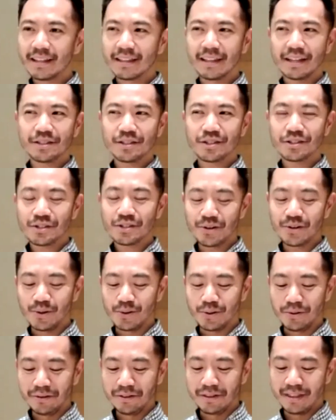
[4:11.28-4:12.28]
Let's just
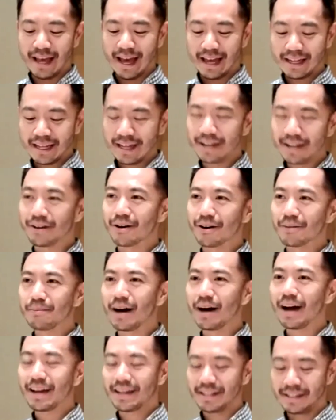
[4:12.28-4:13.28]
hold that in our
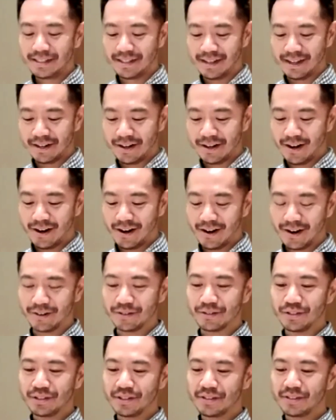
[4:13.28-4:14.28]
minds and
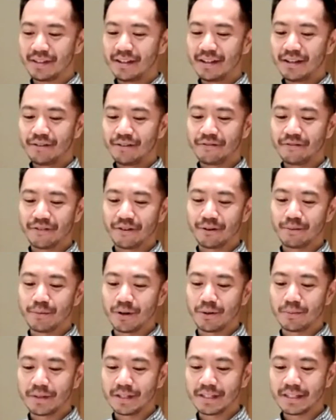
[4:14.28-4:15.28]
hearts for a
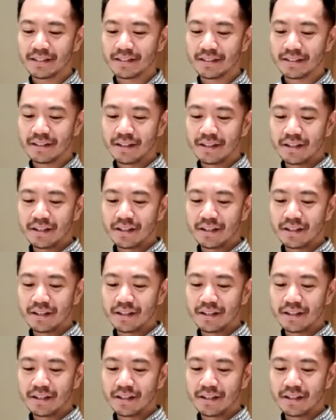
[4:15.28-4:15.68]
moment.